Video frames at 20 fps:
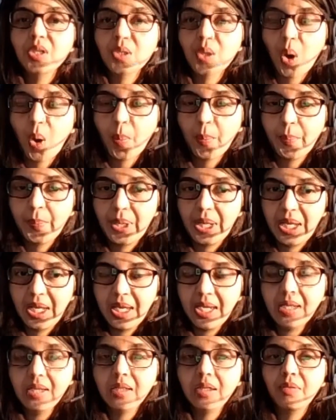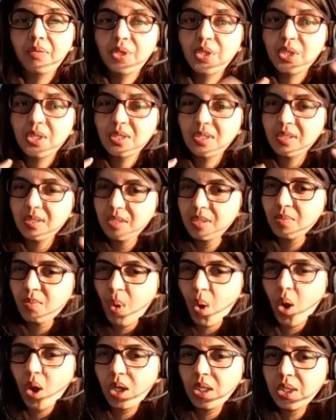topic, which is a
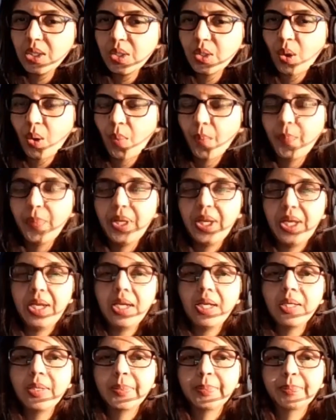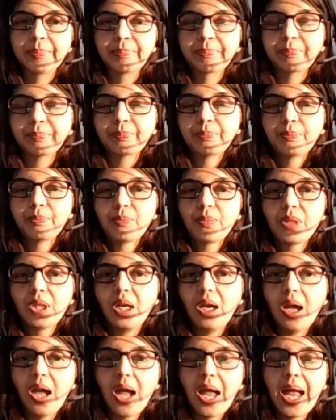small topic
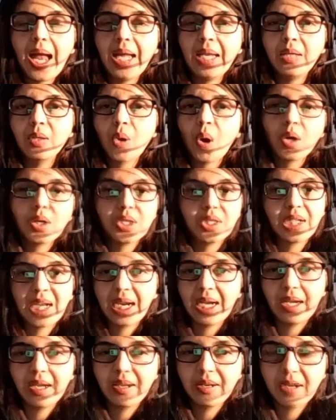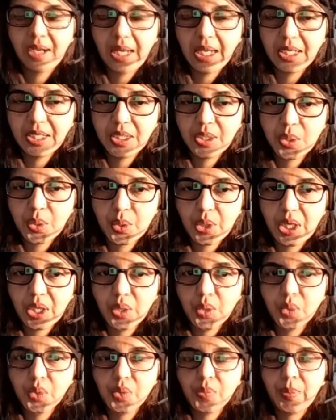and not directly related to
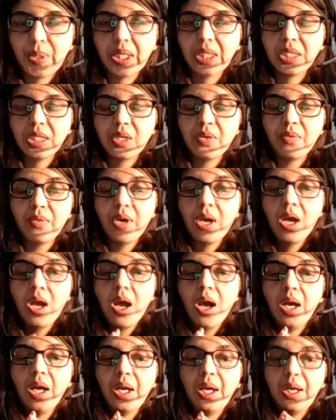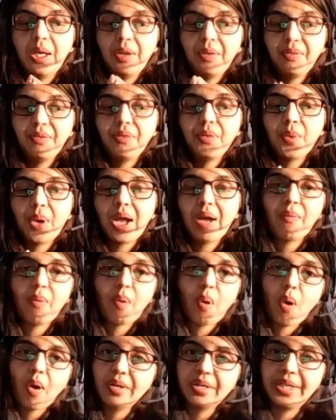retrospective. if you have
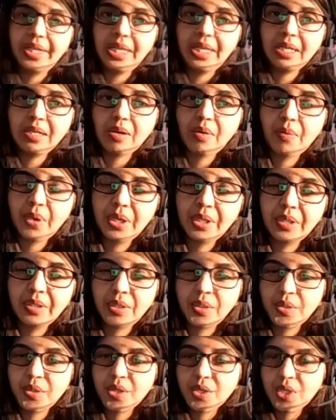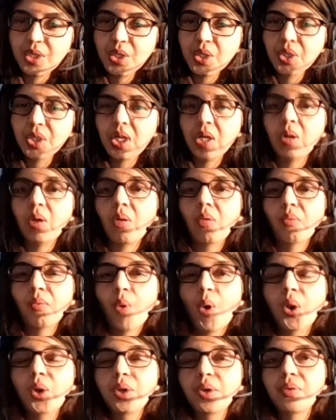already covered the traditional or
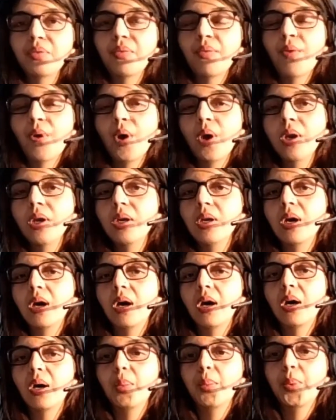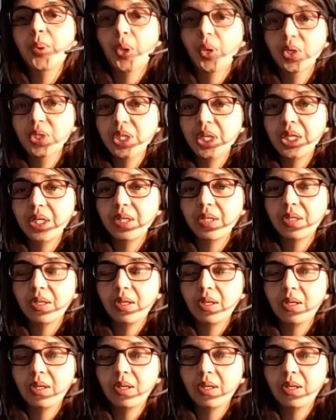waterfall project